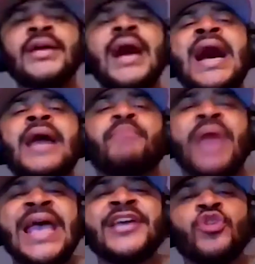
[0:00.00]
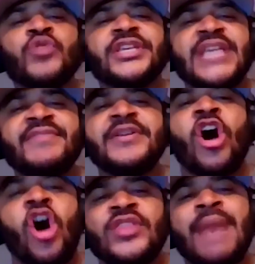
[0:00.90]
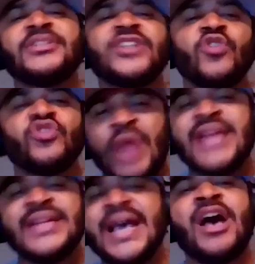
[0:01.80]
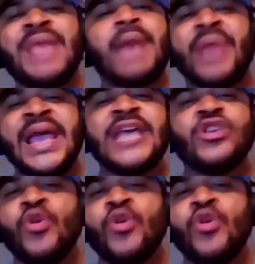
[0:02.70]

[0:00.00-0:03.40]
ain't paying you to give me all the episodes right now. I'm not paying you.